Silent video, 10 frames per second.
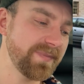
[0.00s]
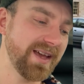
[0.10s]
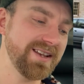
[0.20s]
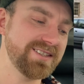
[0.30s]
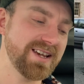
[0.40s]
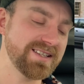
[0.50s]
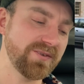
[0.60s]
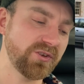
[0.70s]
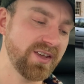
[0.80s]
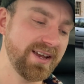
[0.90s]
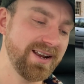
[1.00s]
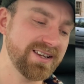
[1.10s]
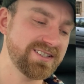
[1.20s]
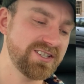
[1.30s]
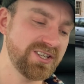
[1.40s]
and he says after that it
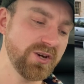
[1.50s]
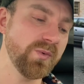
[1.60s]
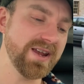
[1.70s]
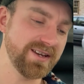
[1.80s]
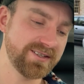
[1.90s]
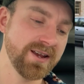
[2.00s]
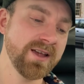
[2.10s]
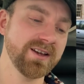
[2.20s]
lasted 2 weeks,